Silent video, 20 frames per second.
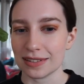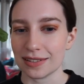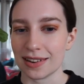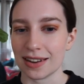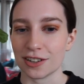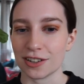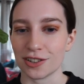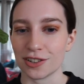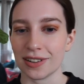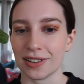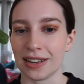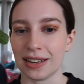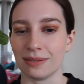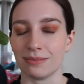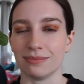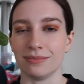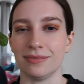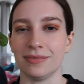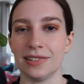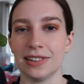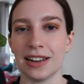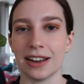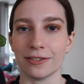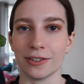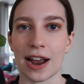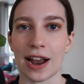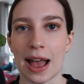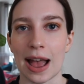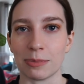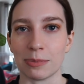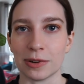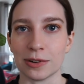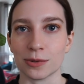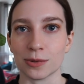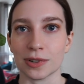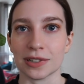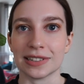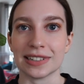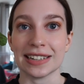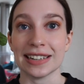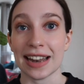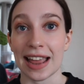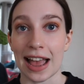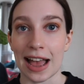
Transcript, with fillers: actually never happened or didn't